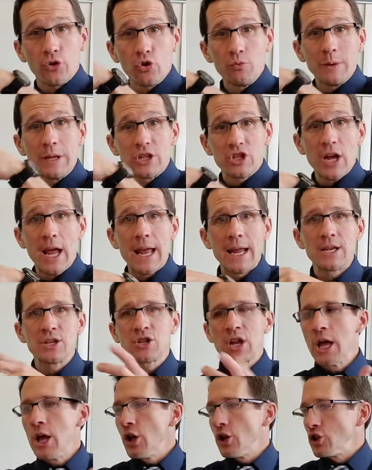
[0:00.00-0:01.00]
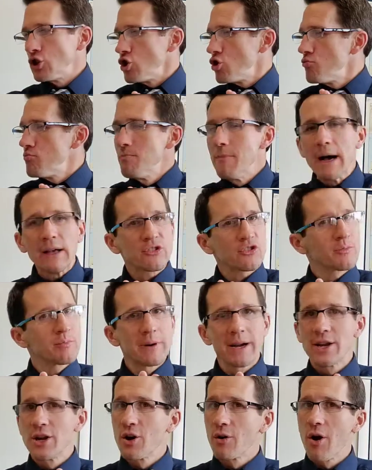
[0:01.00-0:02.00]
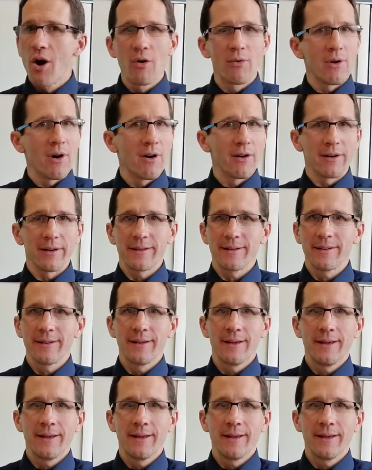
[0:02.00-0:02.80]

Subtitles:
to be changed, you must bring your own heart.